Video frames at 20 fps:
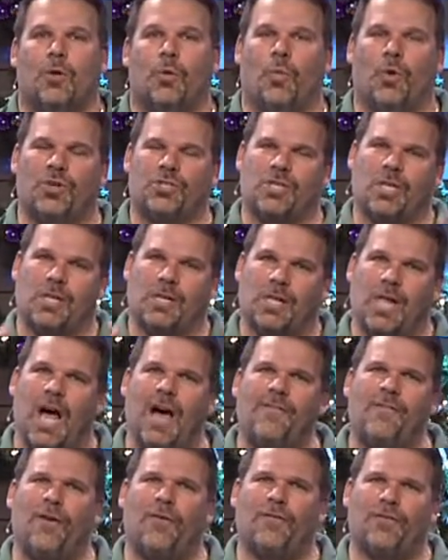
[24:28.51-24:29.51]
was the
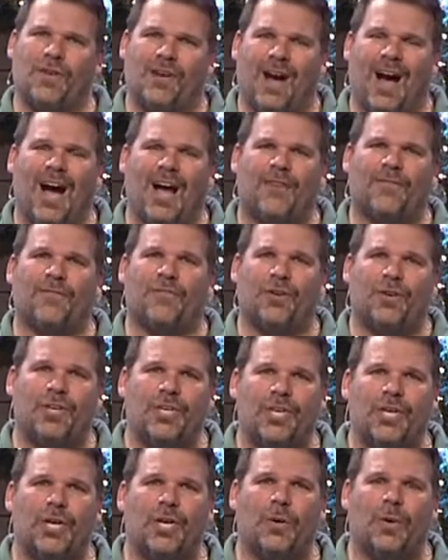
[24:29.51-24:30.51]
love of God for
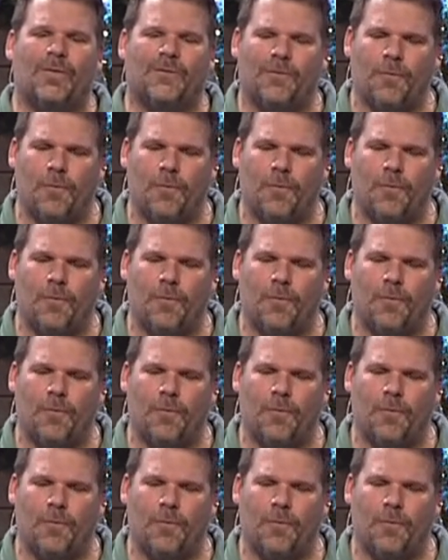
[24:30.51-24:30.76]
you and